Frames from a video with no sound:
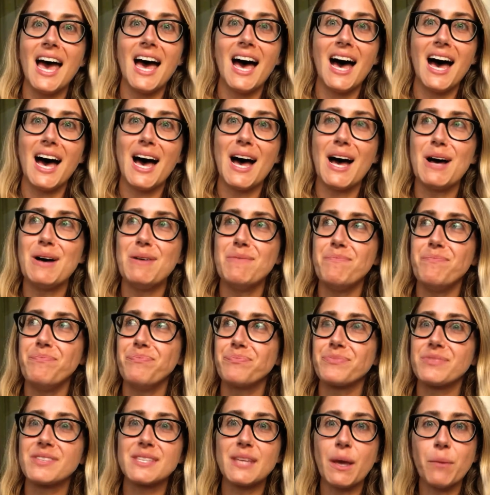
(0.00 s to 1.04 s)

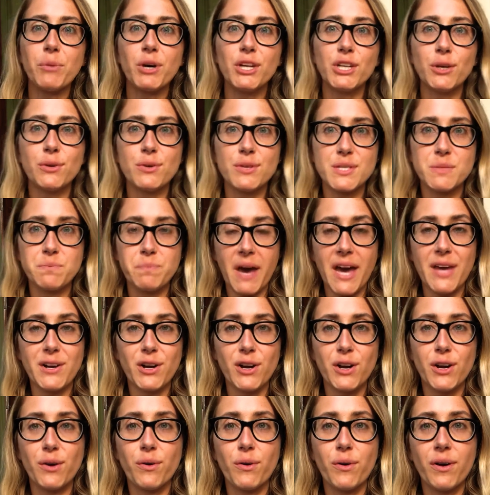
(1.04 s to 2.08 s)
someone who's
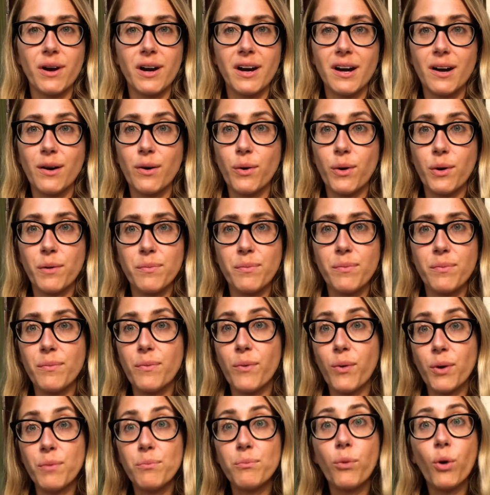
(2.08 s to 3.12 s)
better
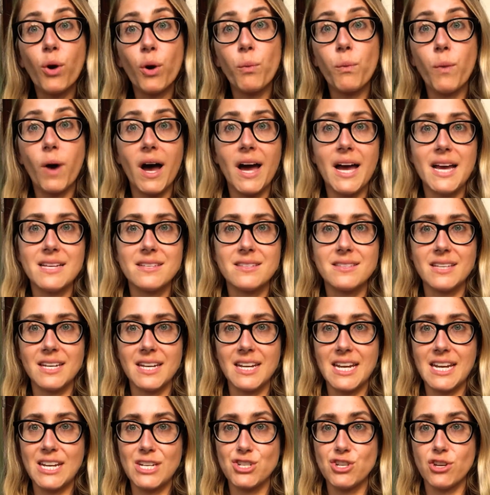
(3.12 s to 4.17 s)
or more wise than
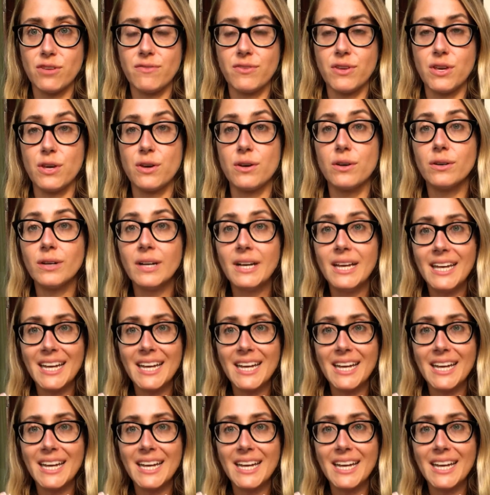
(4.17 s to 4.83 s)
each of you.